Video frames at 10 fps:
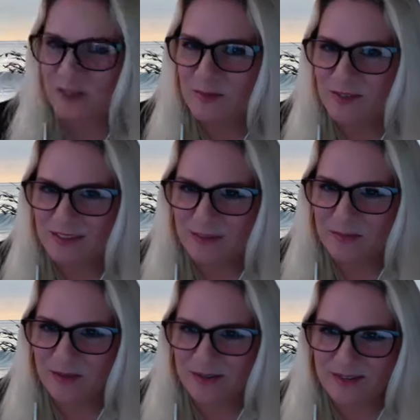almost like a
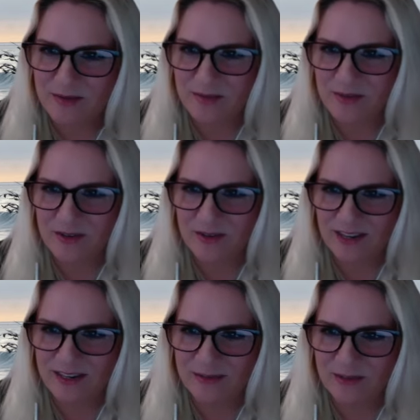better time to be
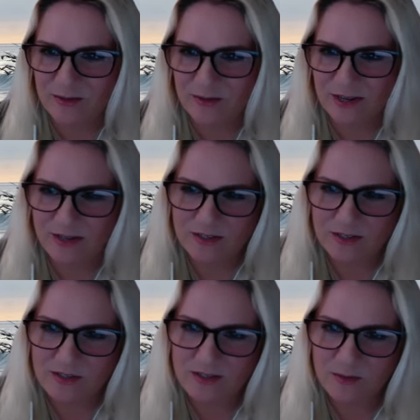creative in a way,
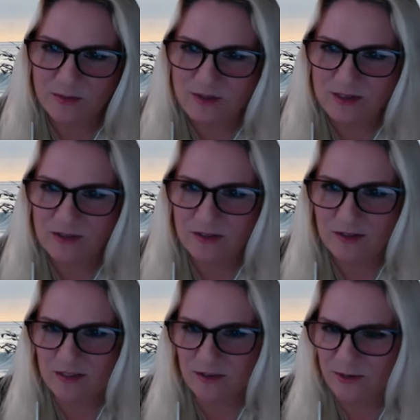because the world's a little
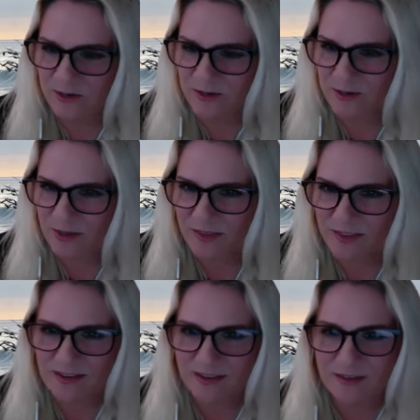slower and you can
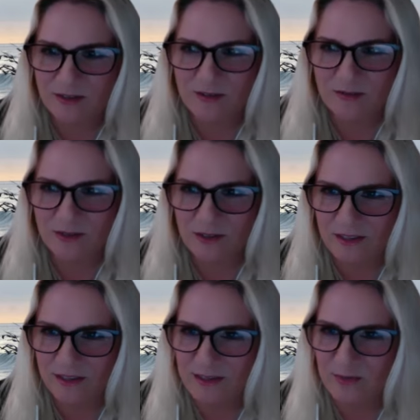think and you can feel
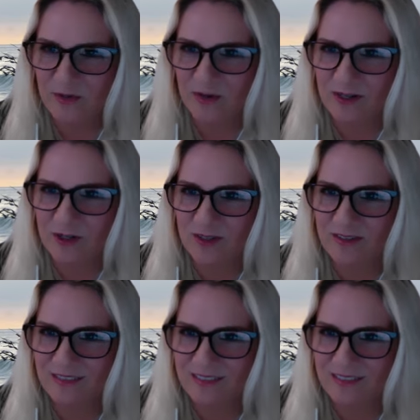that inspiration.